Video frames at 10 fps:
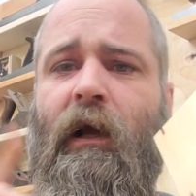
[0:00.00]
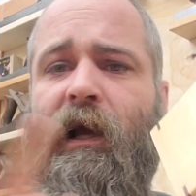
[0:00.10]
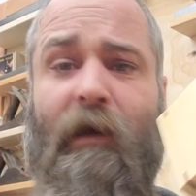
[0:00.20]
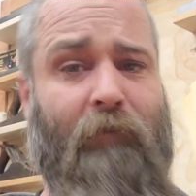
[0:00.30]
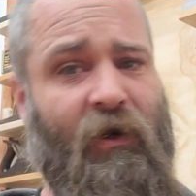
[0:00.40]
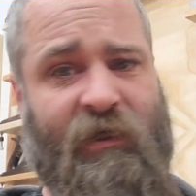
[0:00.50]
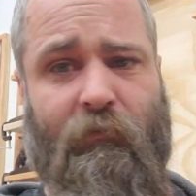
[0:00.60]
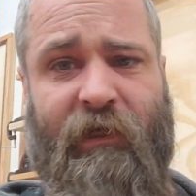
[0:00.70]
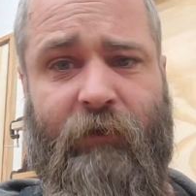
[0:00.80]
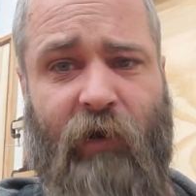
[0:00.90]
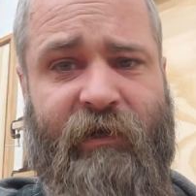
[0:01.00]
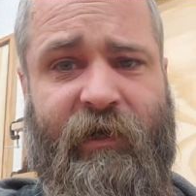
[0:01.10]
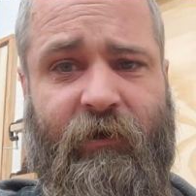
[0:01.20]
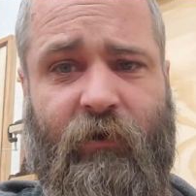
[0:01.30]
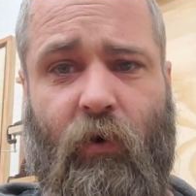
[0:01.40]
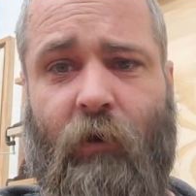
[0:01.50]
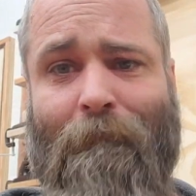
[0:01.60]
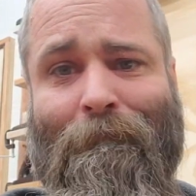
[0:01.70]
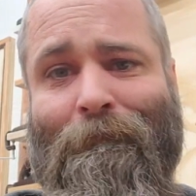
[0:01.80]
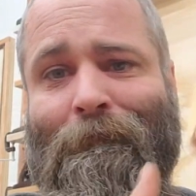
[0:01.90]
and possibly right to your door.
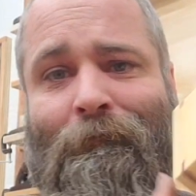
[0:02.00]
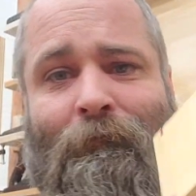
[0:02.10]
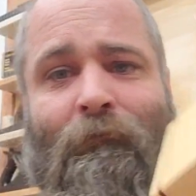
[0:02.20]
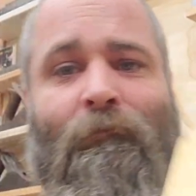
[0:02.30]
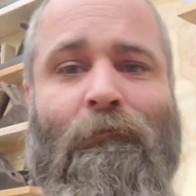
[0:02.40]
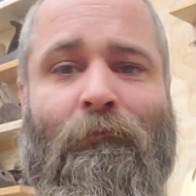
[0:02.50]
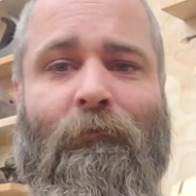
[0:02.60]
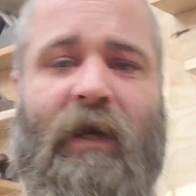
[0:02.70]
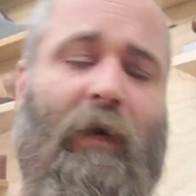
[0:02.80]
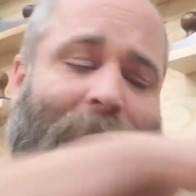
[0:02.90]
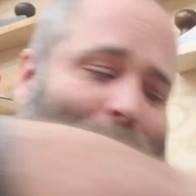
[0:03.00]
Come on!